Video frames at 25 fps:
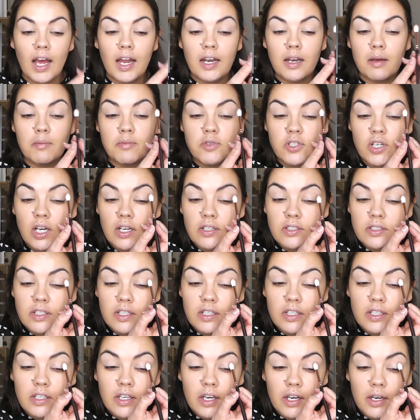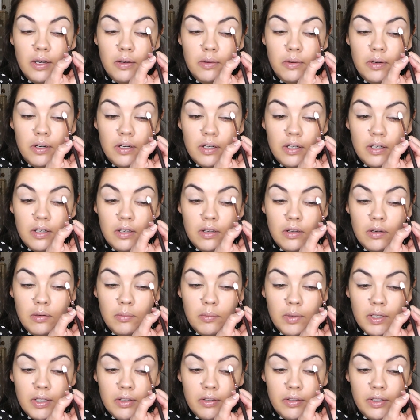and I'm just going to go
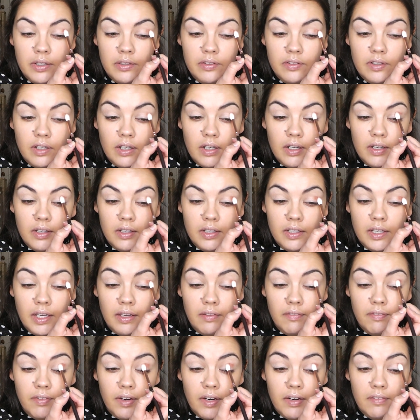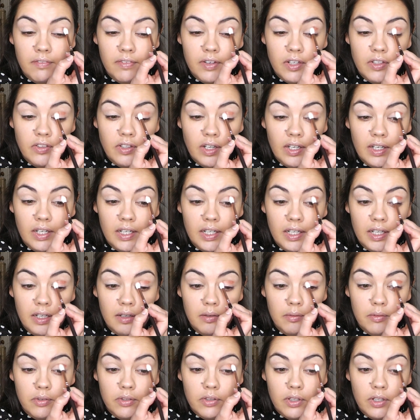along my crease line, okay, very, very gently,
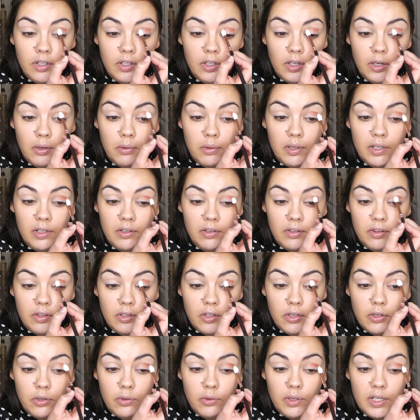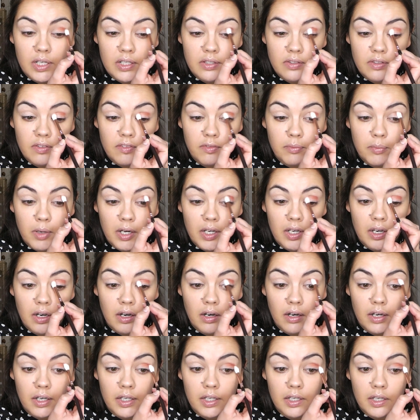and I'm just going to go into the crease of my
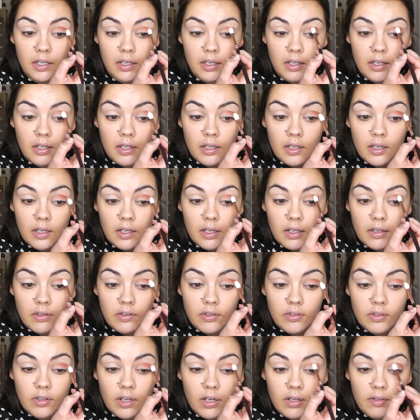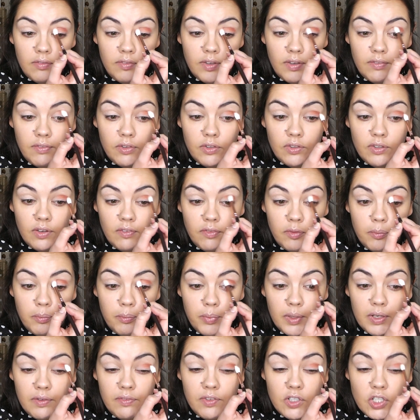eye. Just kind of give yourself a
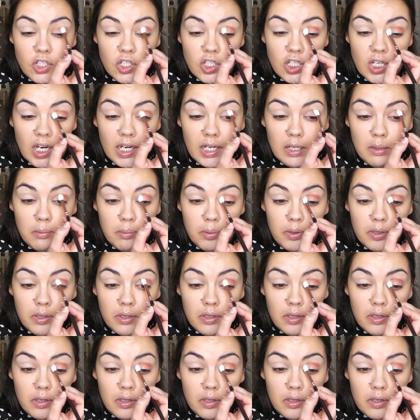bit of a shape.